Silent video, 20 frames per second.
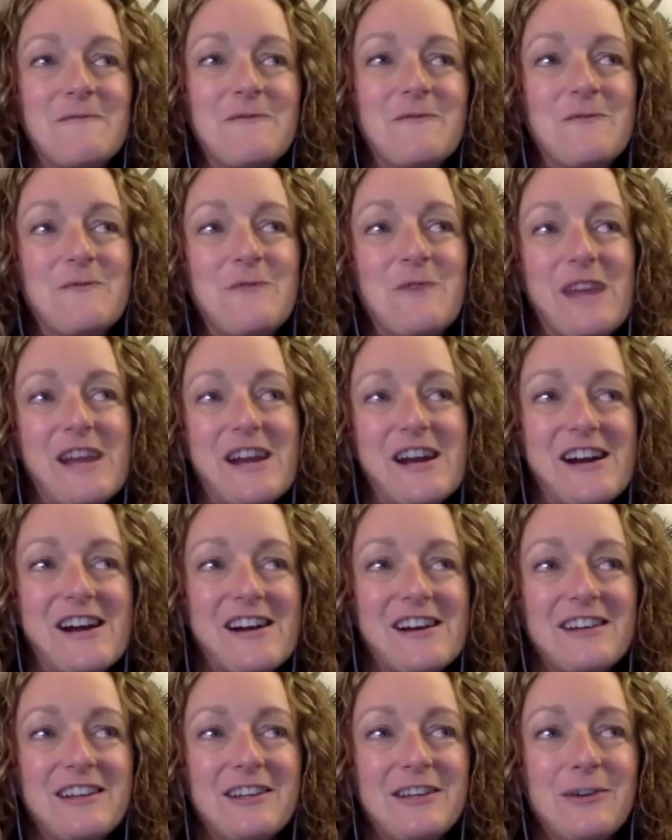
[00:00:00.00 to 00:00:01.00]

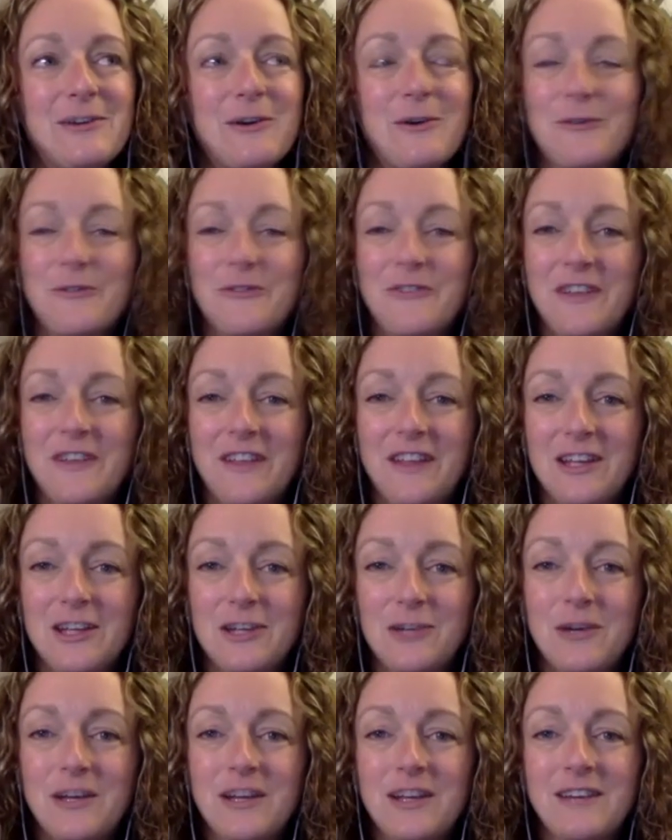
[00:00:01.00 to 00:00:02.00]
where you don't feel like
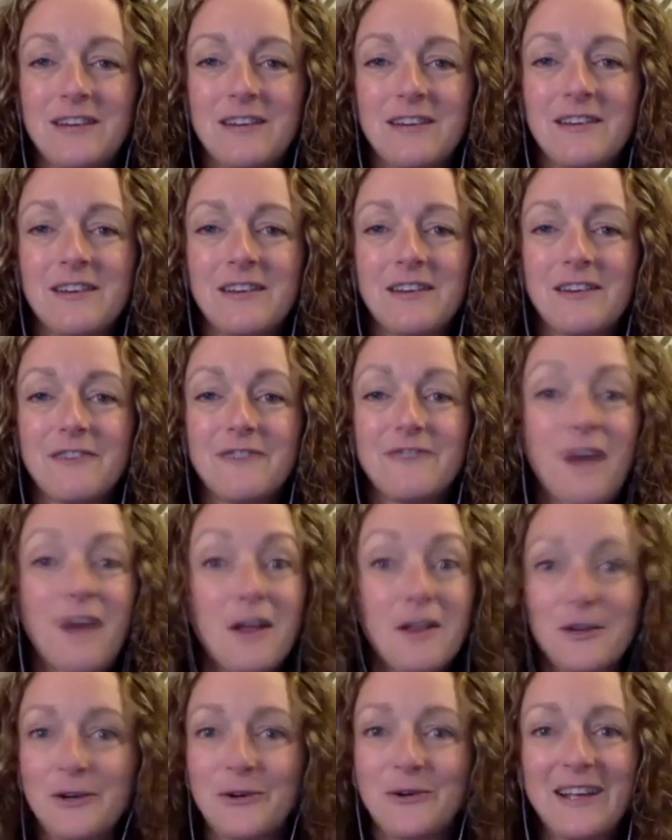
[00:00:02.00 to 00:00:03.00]
you can
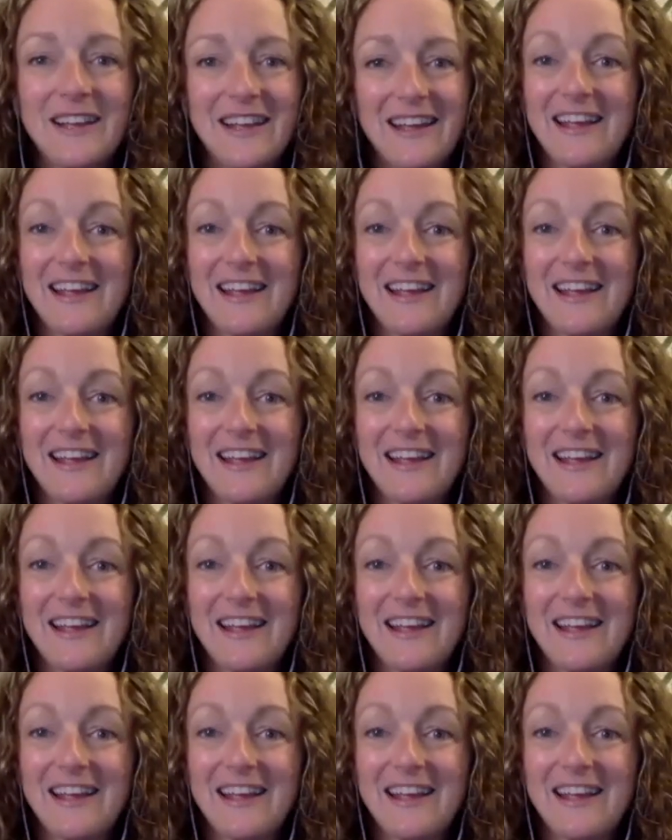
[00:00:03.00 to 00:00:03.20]
follow